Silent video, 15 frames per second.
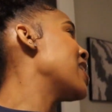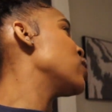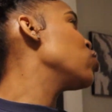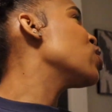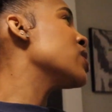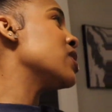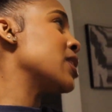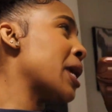As you
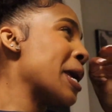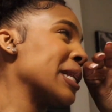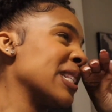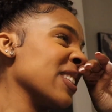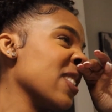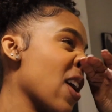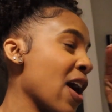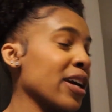can see,
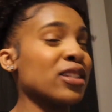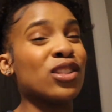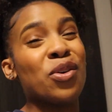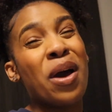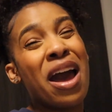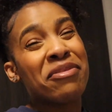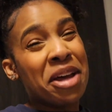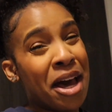it's dark.
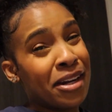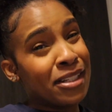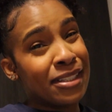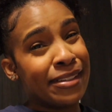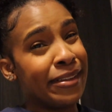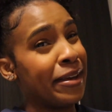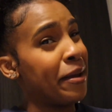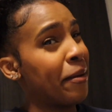So I
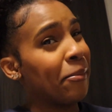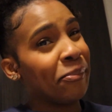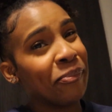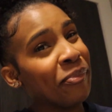honestly,